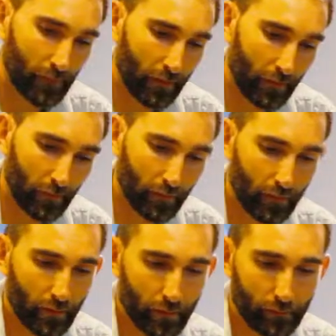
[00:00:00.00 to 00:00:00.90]
I am
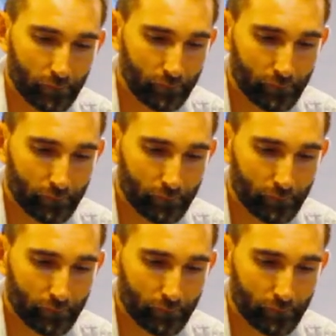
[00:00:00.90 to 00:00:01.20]
indeed.